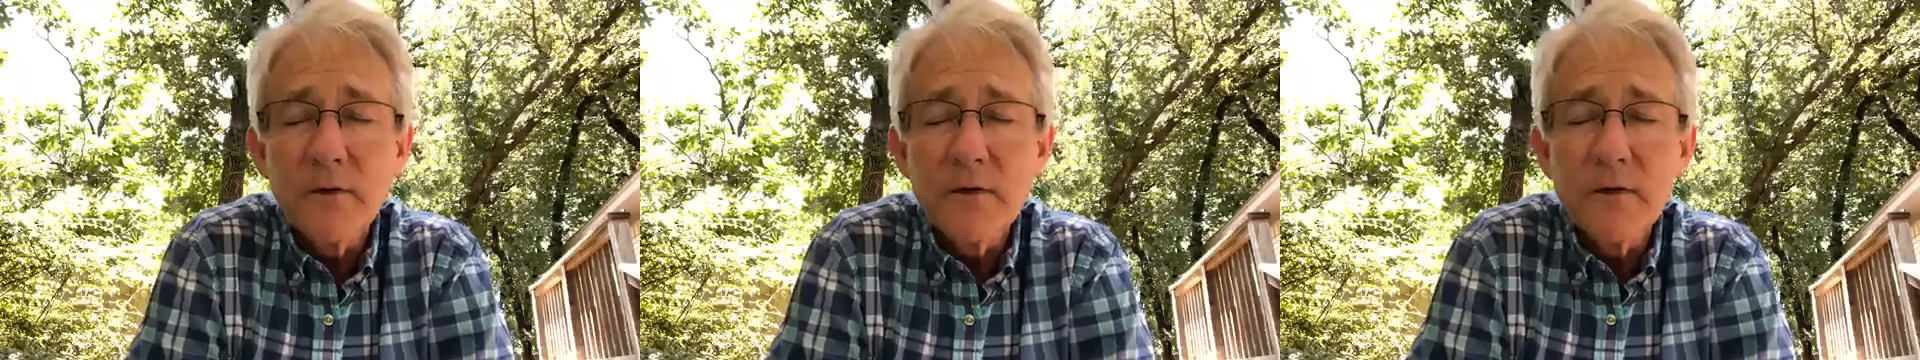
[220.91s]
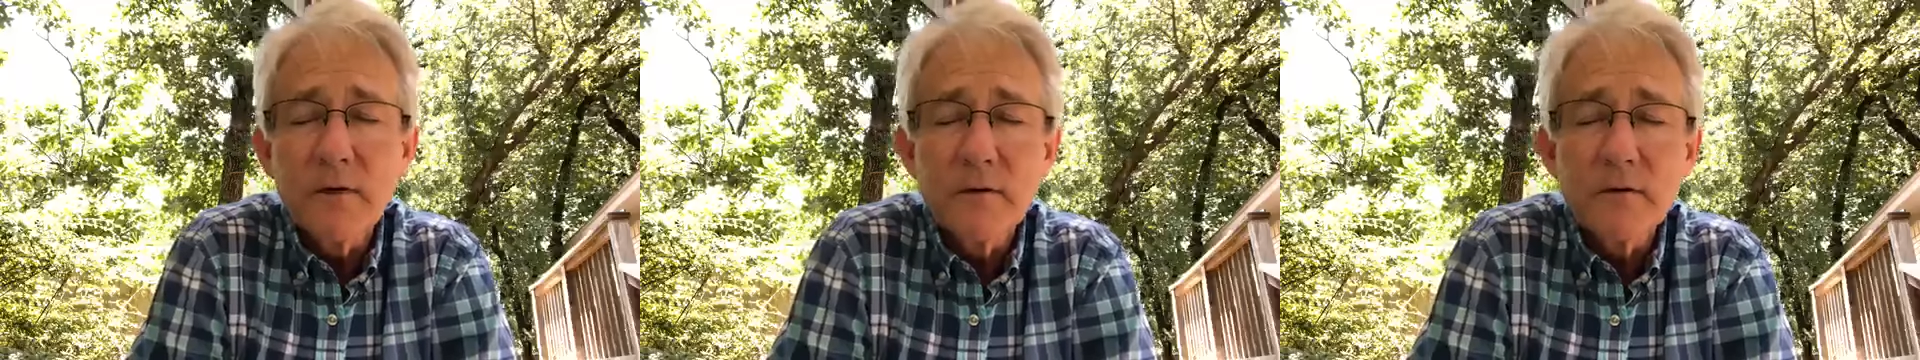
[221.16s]

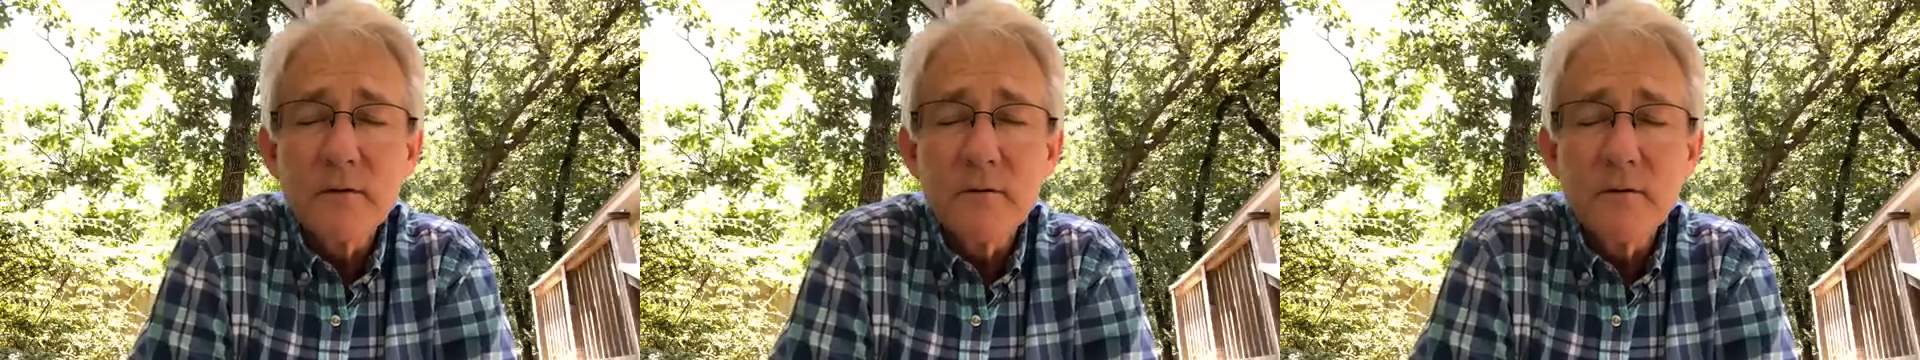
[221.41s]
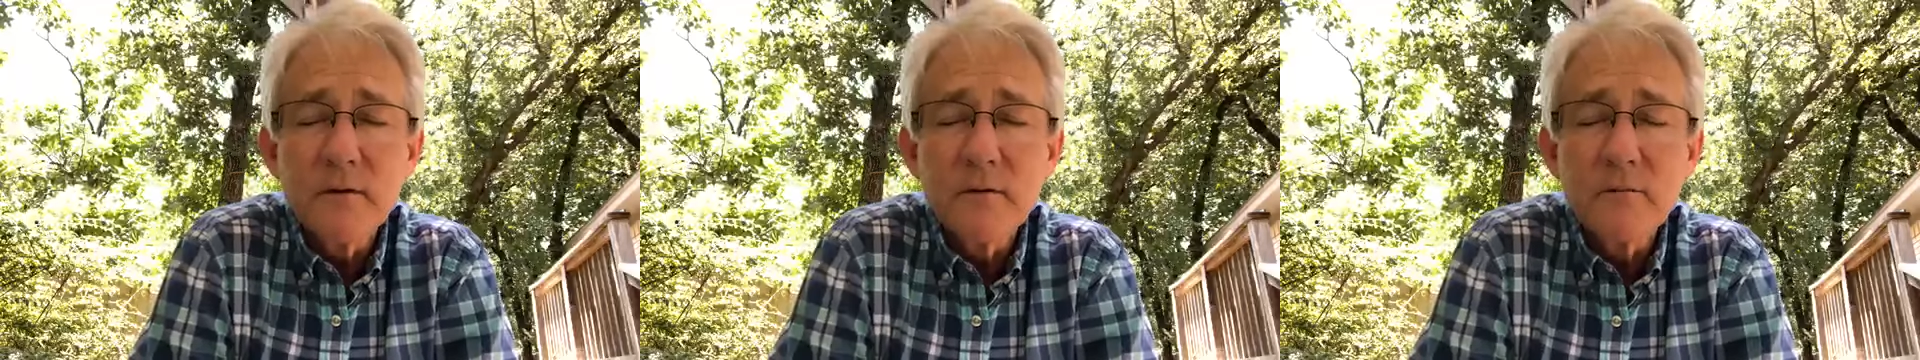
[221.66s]
your
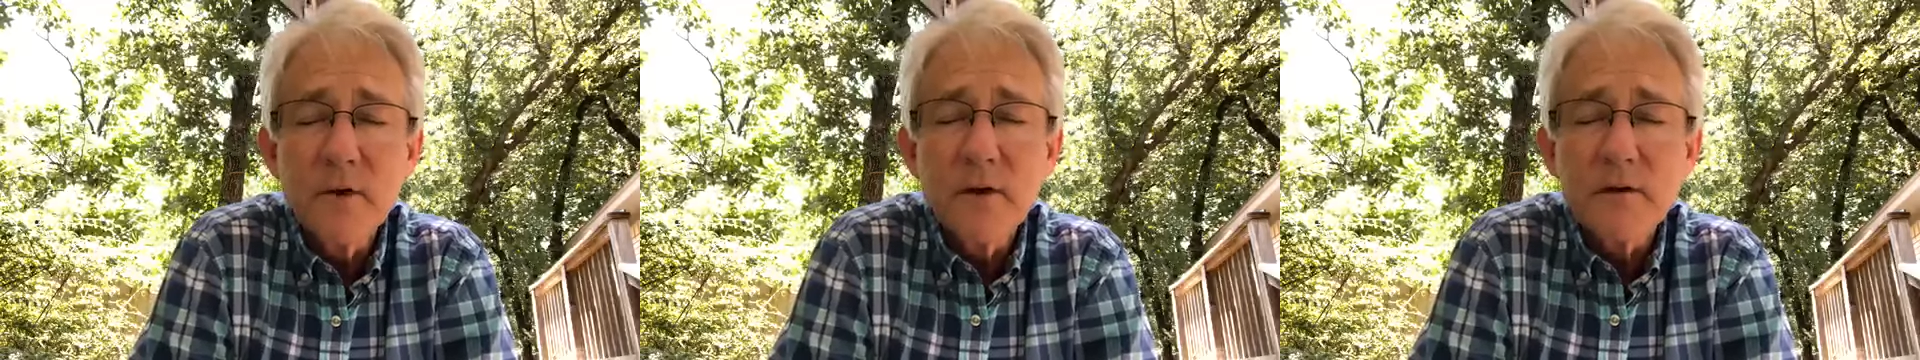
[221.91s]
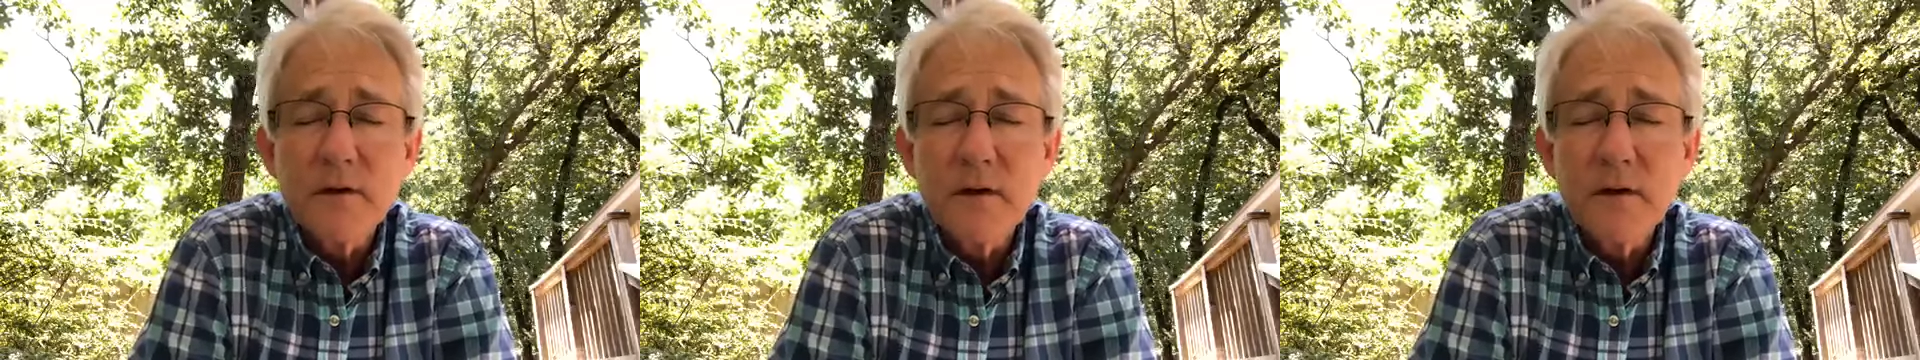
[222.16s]

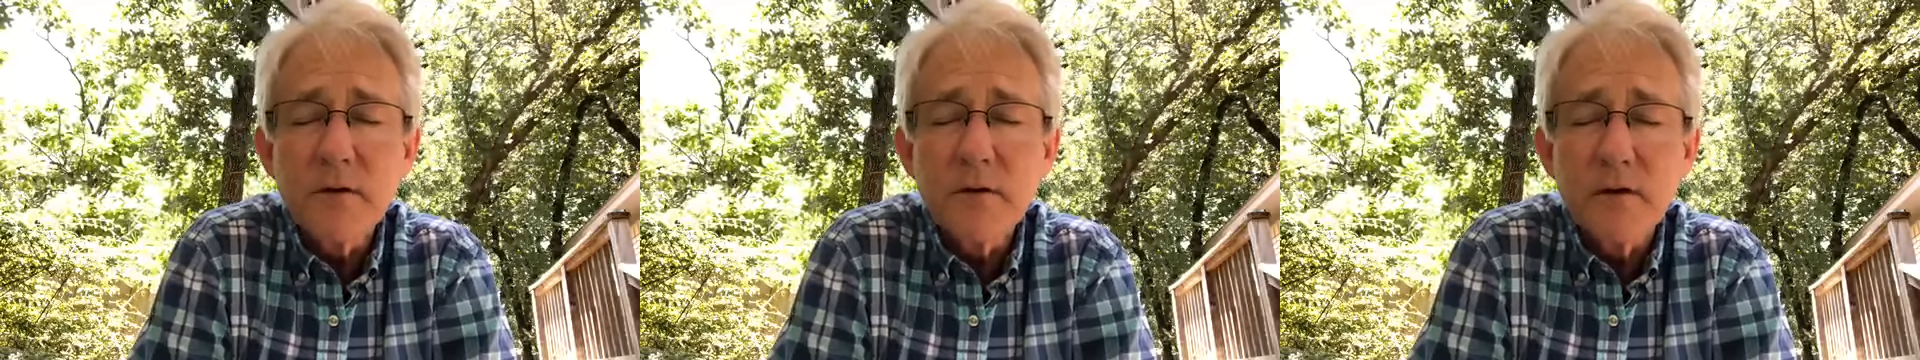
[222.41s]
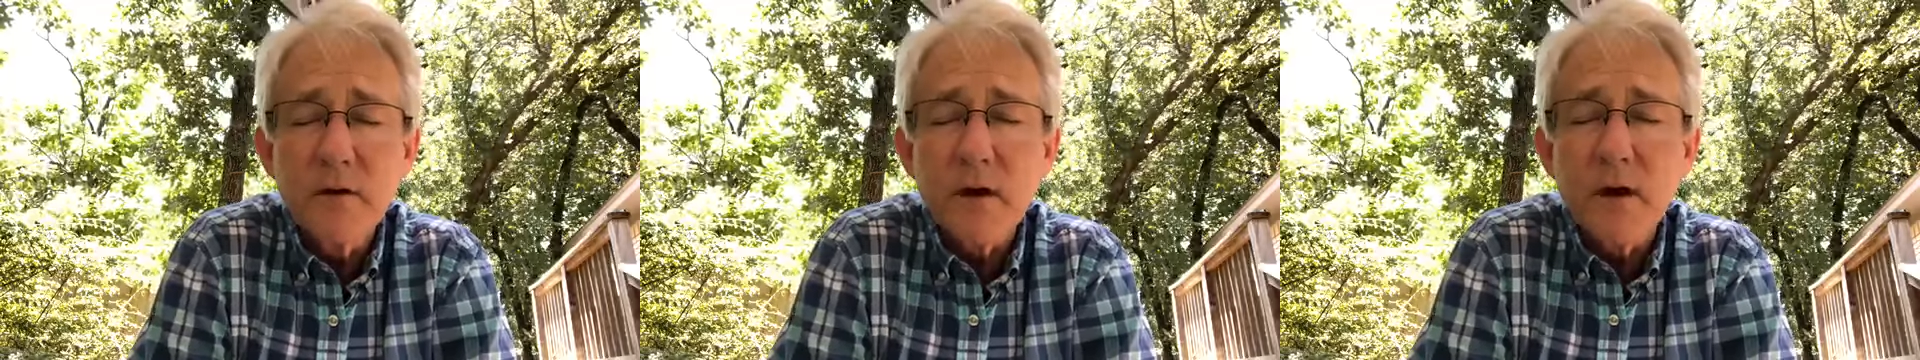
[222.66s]
mercy and your
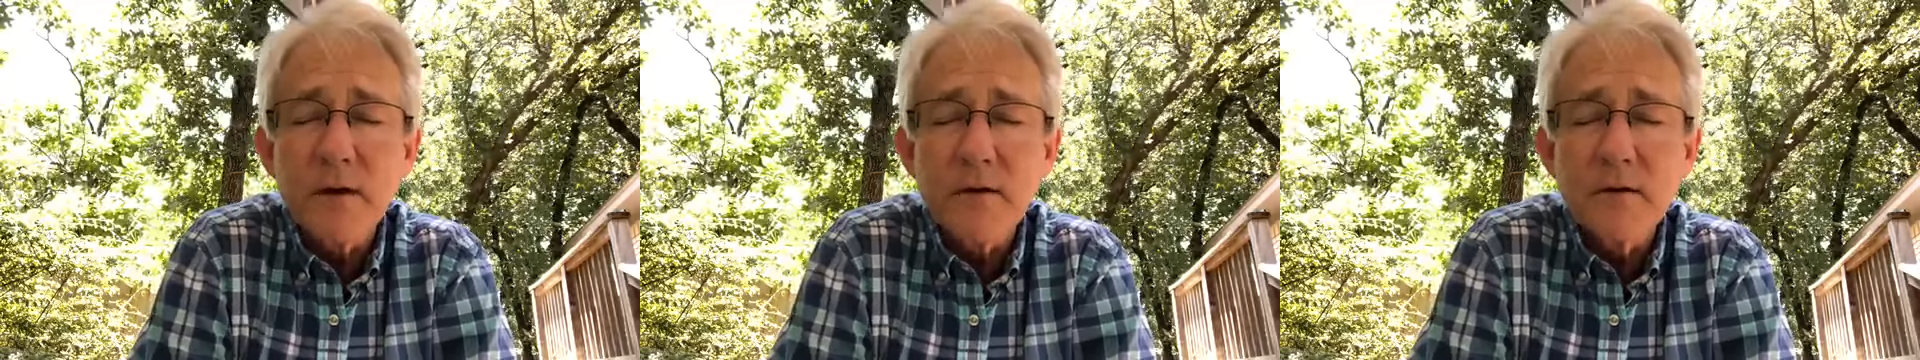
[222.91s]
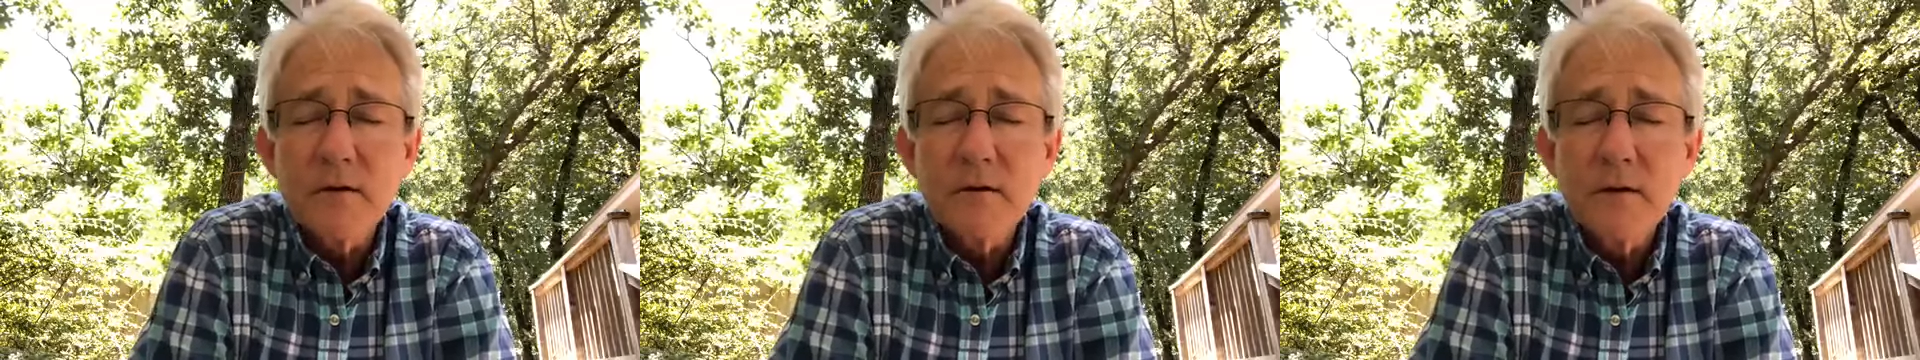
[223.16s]
grace,